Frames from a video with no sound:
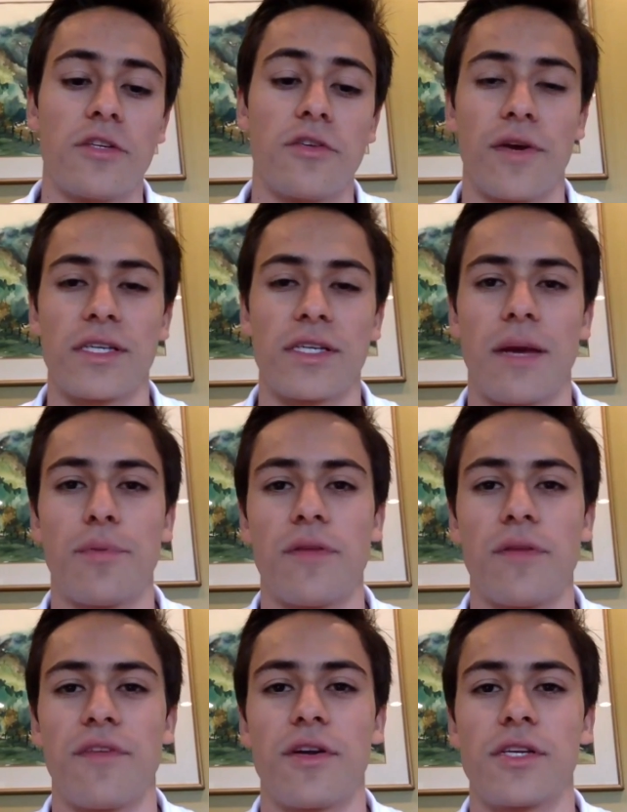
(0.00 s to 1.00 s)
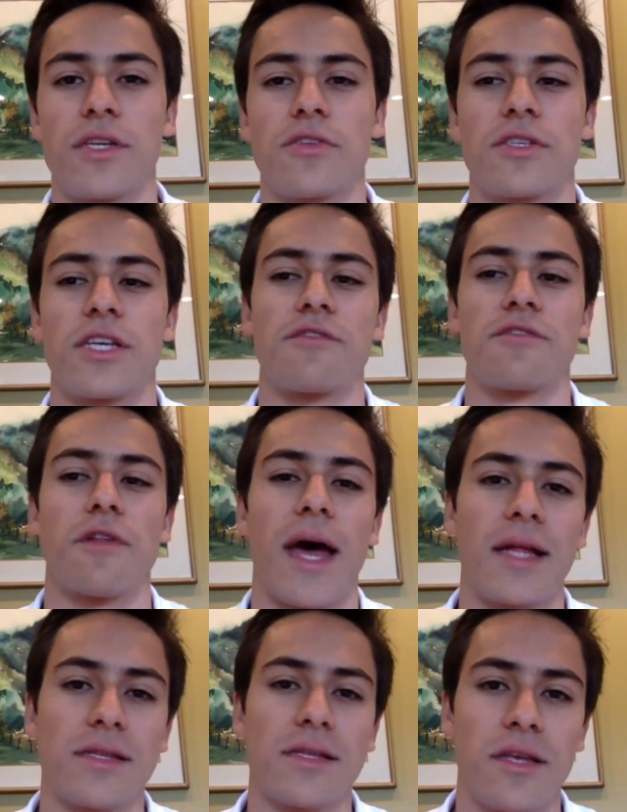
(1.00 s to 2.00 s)
So, for example, if there's a successful
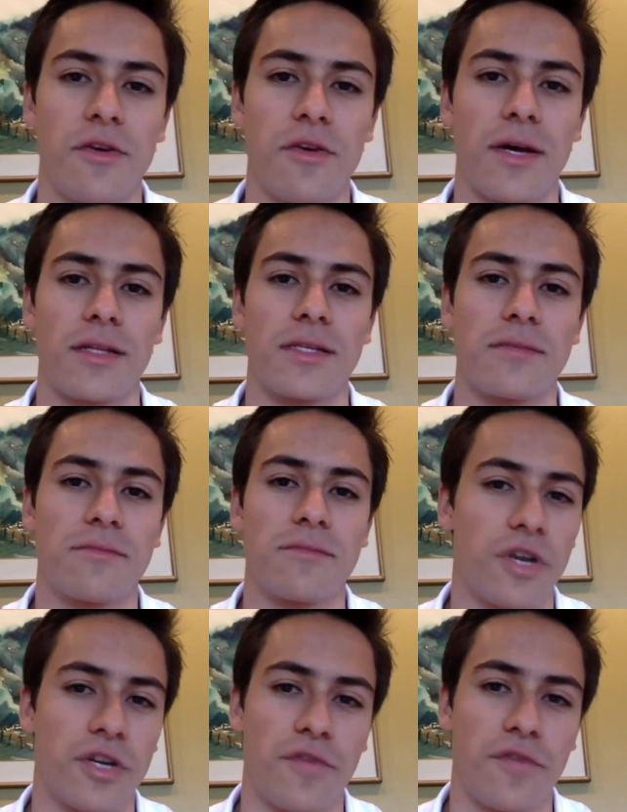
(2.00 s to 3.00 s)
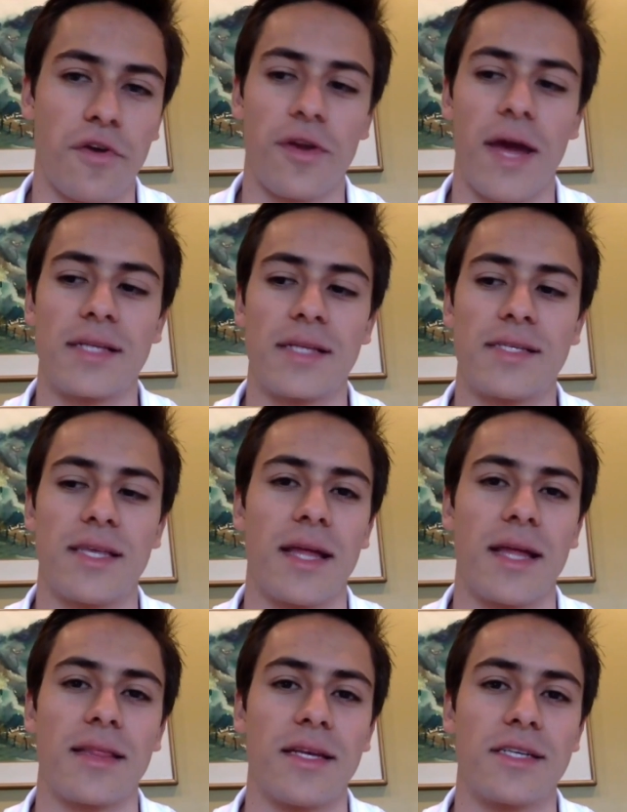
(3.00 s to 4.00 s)
hat, you can search for other hats in
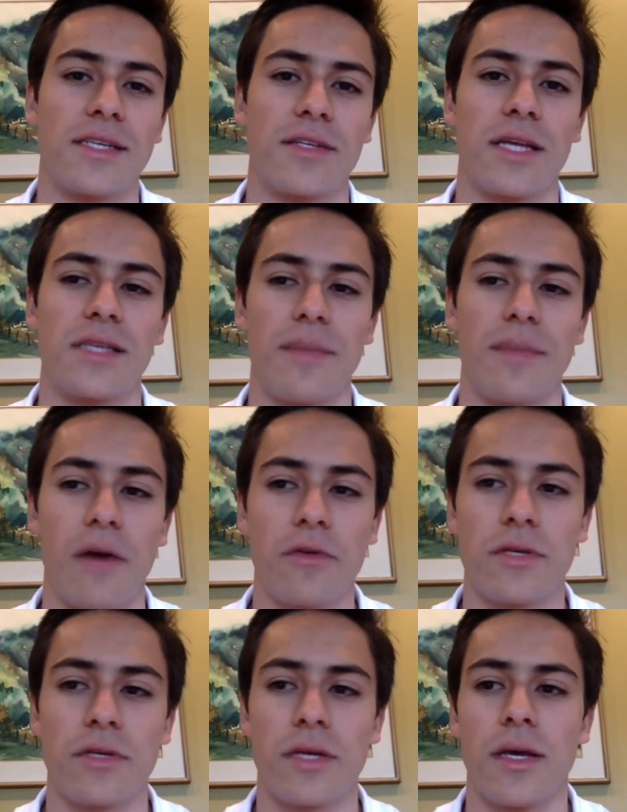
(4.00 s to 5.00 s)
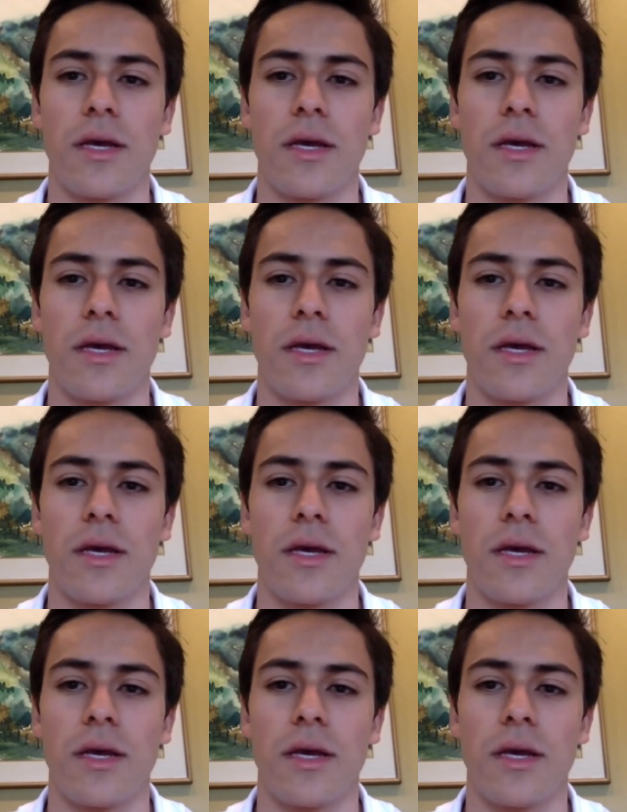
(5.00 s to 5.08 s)
that niche and test them out.